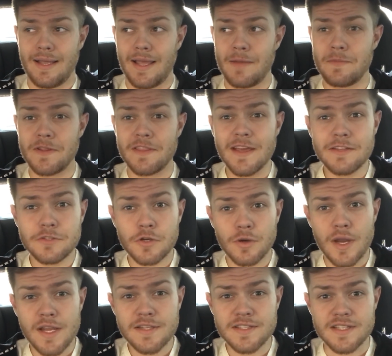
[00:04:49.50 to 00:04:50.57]
I mean, that's
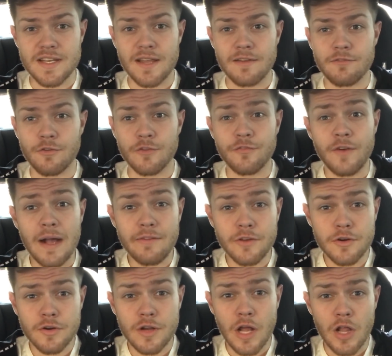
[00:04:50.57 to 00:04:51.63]
crazy. And for
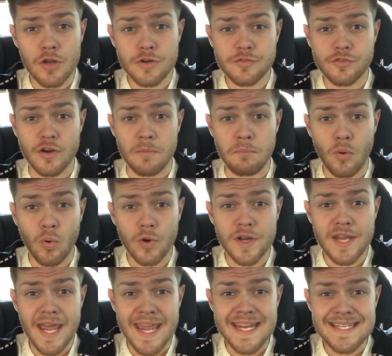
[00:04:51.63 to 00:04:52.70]
$500 for a
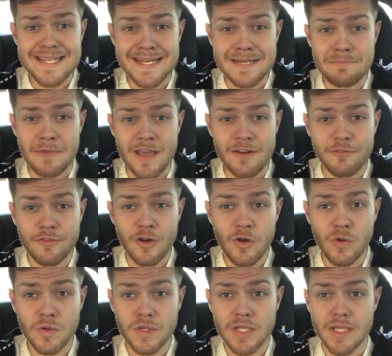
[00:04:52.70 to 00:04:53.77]
ported 18
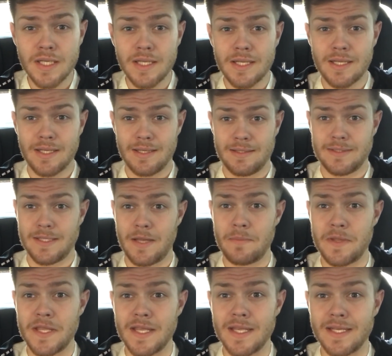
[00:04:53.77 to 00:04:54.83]
manifold, I
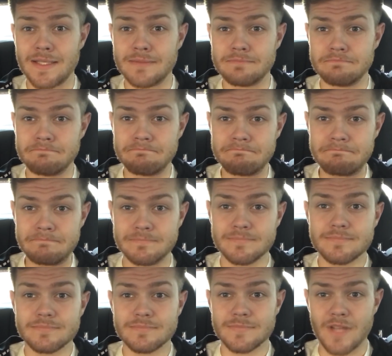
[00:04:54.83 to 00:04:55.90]
mean,
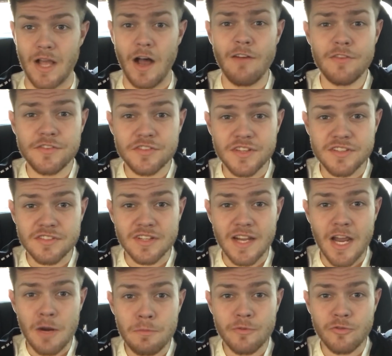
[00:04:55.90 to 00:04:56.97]
obviously it's going
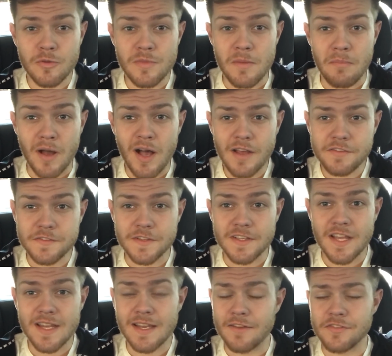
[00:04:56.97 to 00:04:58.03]
to outperform the Boss
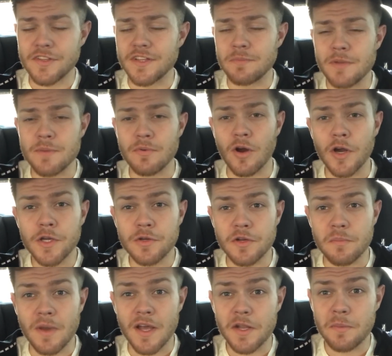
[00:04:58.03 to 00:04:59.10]
intake. I've seen people
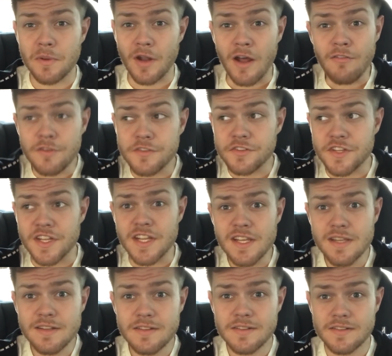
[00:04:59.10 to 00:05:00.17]
arguing about it, but obviously it
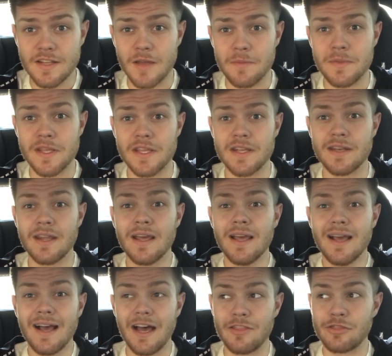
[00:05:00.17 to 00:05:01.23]
is. I mean,
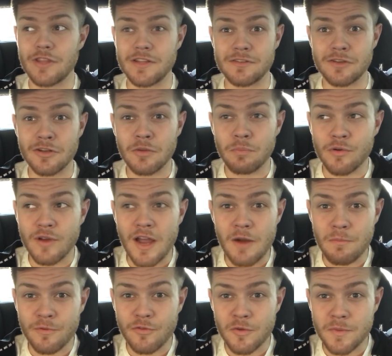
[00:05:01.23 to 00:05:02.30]
it's going to
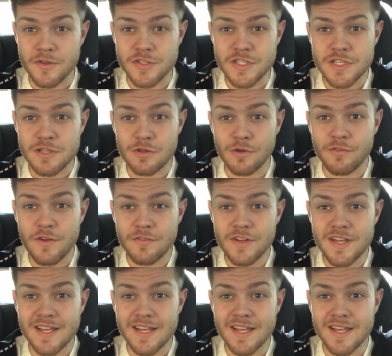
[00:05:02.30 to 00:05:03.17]
outperform a GT350